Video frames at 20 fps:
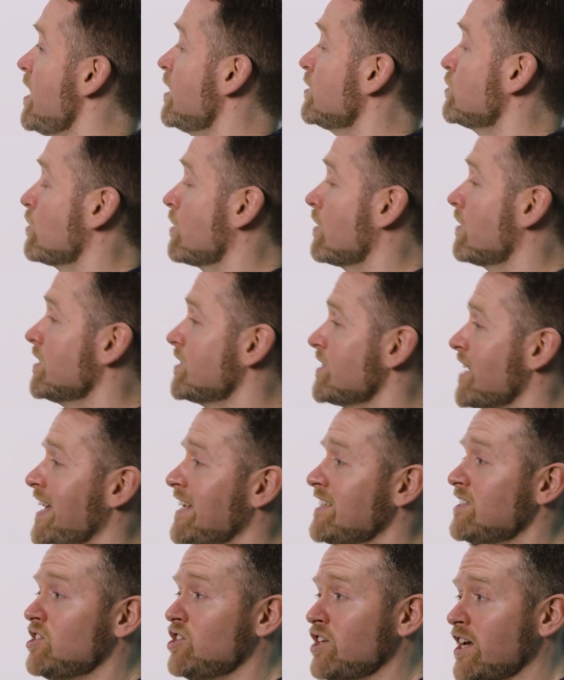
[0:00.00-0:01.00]
So there is
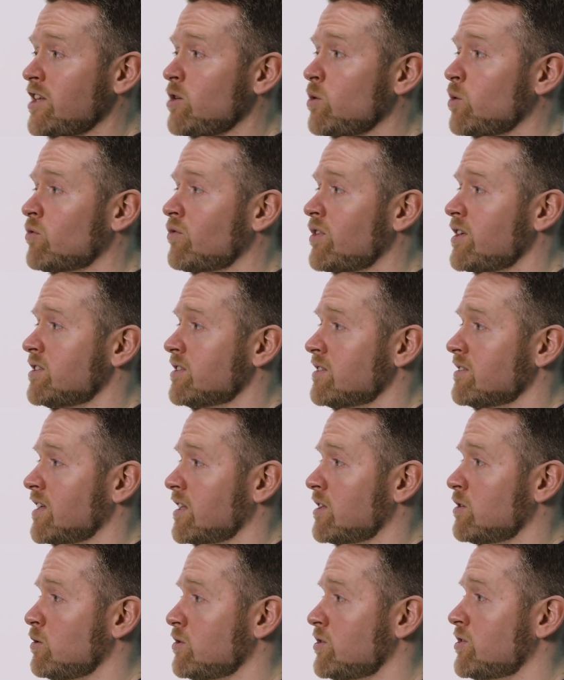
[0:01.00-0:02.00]
a genuine reason
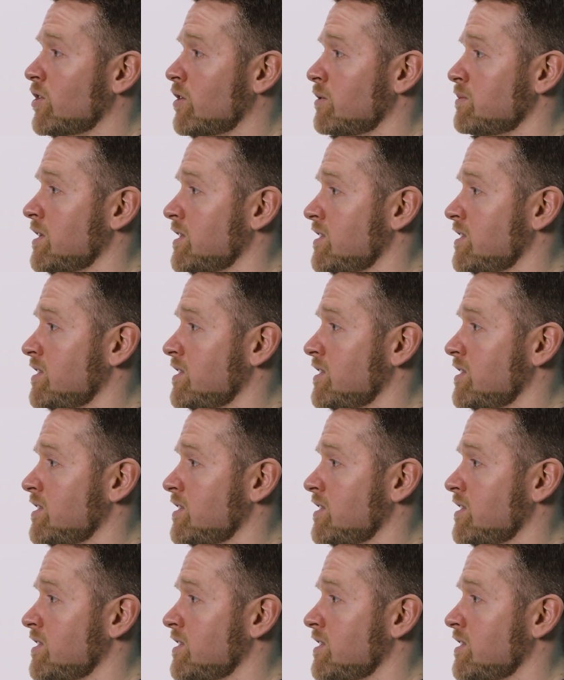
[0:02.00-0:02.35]
that those terms